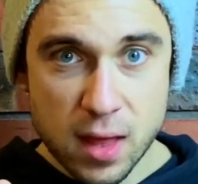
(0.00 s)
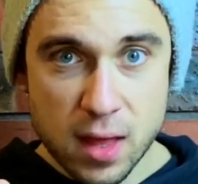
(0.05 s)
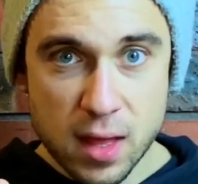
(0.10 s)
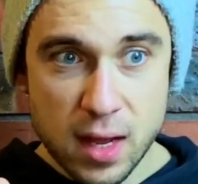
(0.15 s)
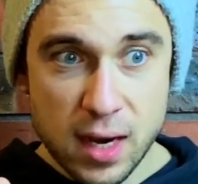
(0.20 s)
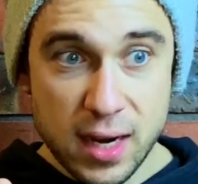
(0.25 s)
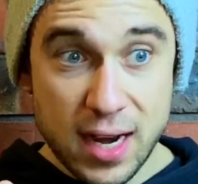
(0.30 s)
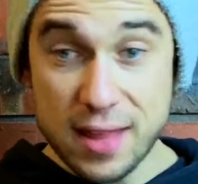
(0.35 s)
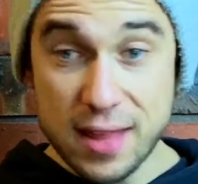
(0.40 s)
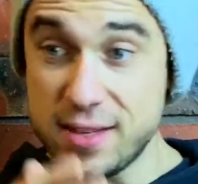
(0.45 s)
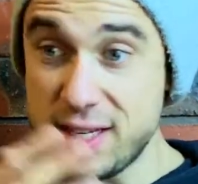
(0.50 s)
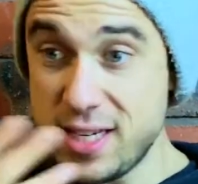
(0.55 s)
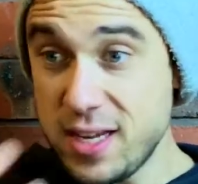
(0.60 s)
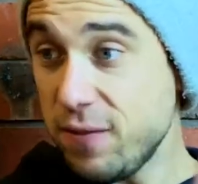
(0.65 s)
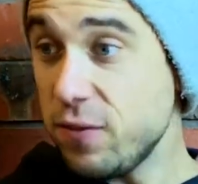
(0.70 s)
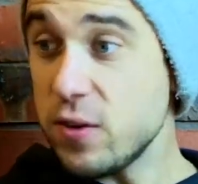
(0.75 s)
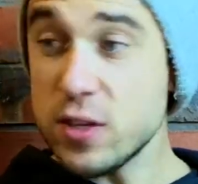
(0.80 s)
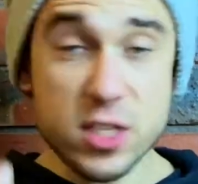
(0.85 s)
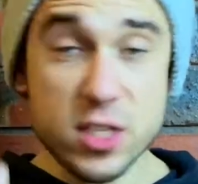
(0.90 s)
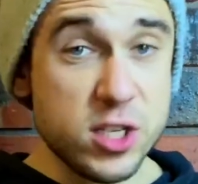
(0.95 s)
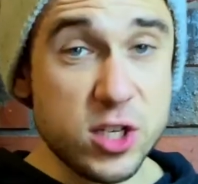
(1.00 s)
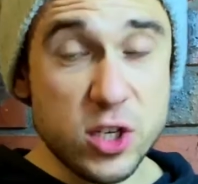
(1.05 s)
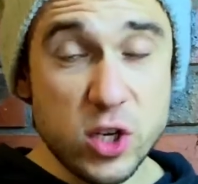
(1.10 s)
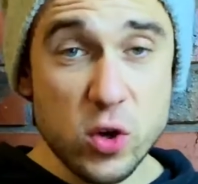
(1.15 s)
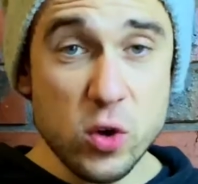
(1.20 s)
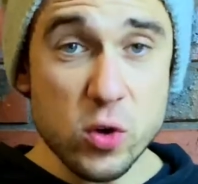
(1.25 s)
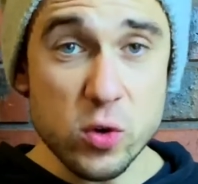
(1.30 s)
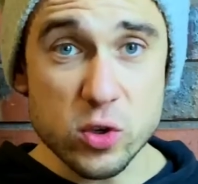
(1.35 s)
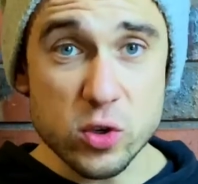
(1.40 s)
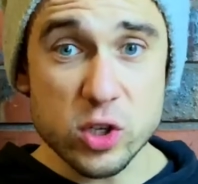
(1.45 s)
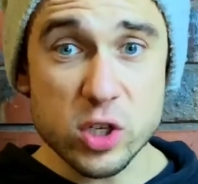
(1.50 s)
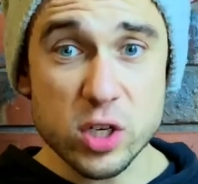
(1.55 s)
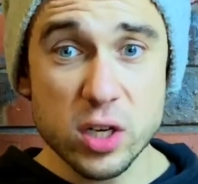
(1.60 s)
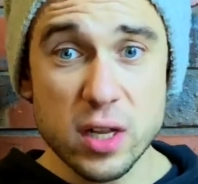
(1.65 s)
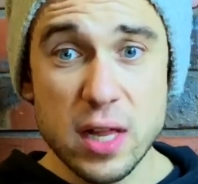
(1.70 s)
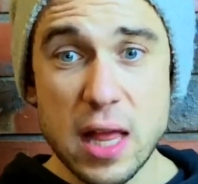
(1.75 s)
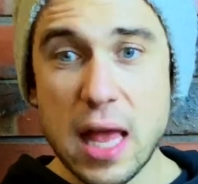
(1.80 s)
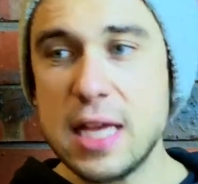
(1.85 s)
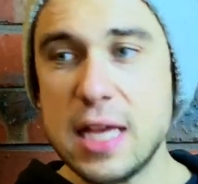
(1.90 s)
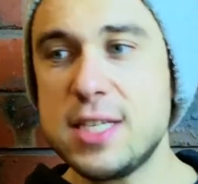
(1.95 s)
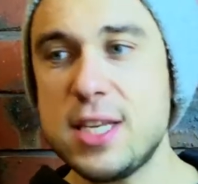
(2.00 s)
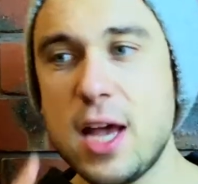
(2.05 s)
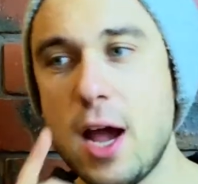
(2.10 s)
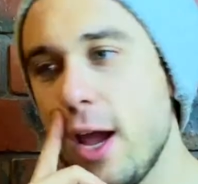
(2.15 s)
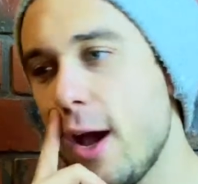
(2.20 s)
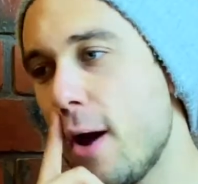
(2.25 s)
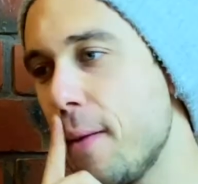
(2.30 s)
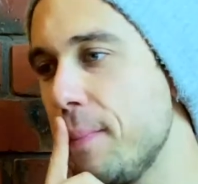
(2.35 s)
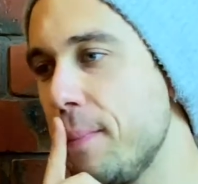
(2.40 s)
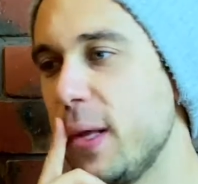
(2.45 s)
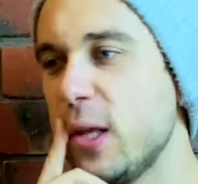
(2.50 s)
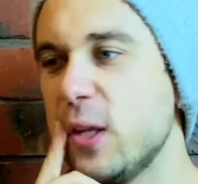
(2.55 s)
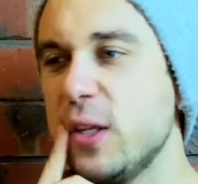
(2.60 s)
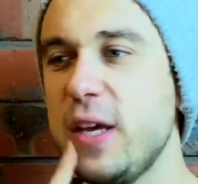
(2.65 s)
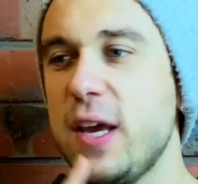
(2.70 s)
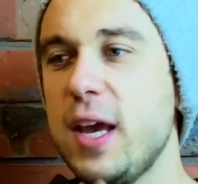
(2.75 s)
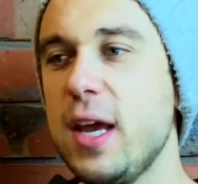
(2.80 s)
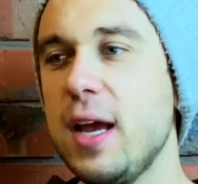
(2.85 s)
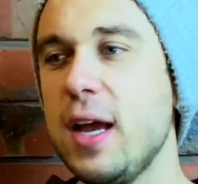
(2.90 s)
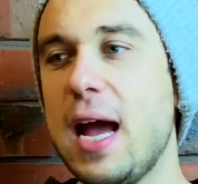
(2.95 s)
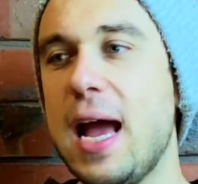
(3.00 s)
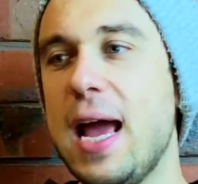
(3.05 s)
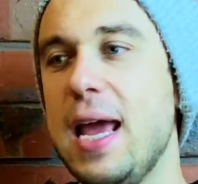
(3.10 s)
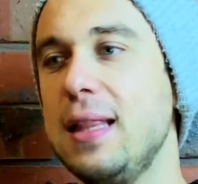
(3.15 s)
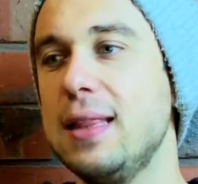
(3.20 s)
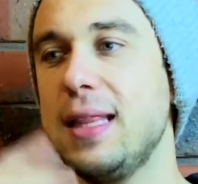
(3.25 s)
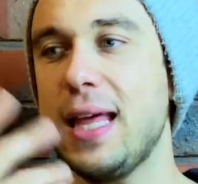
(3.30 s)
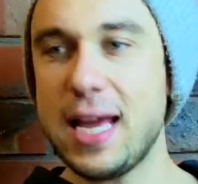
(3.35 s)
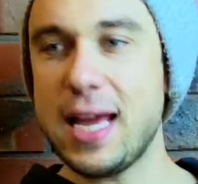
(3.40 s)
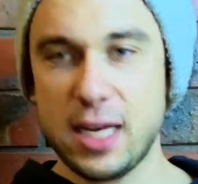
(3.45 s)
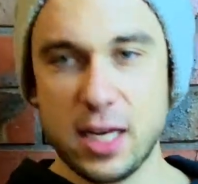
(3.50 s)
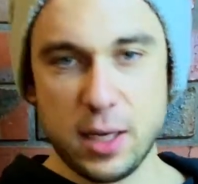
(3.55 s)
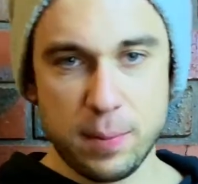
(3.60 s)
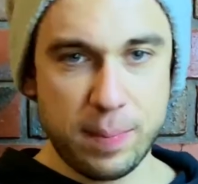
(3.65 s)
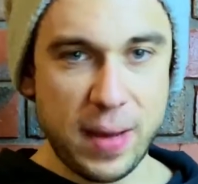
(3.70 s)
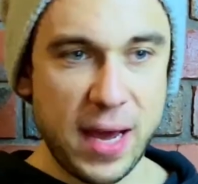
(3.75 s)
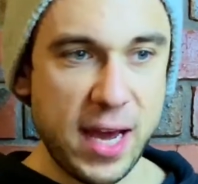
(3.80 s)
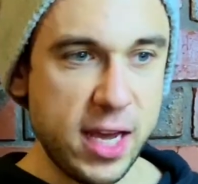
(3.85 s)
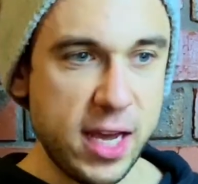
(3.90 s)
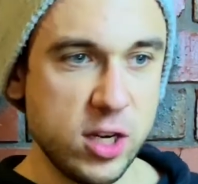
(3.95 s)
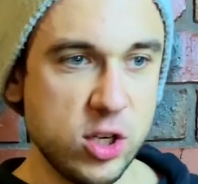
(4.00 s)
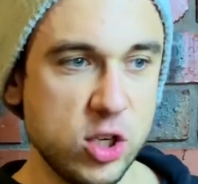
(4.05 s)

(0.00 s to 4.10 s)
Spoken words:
Now the difference is huge. Say I'm building a landing page,